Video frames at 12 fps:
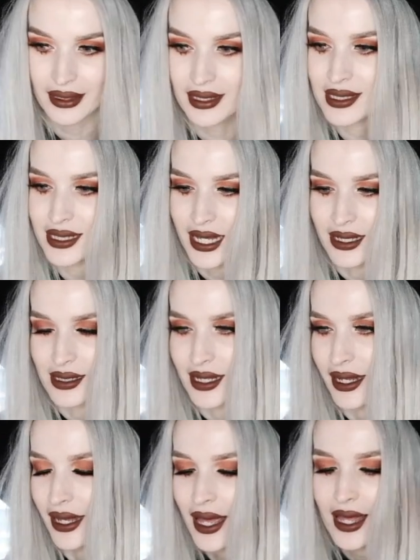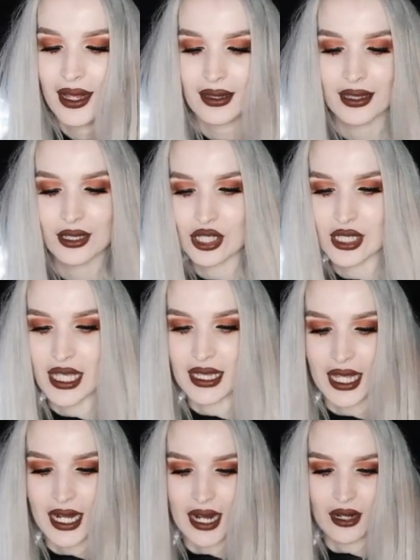let's taste it. Let's just get
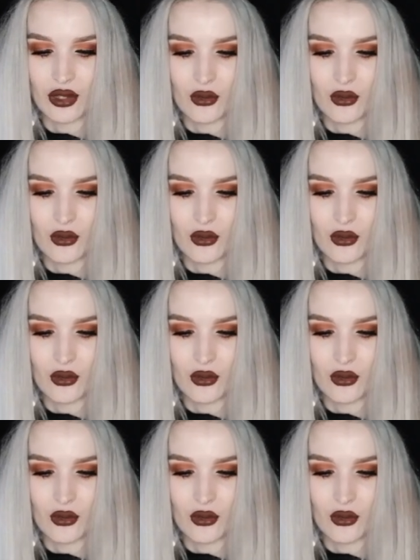that out of the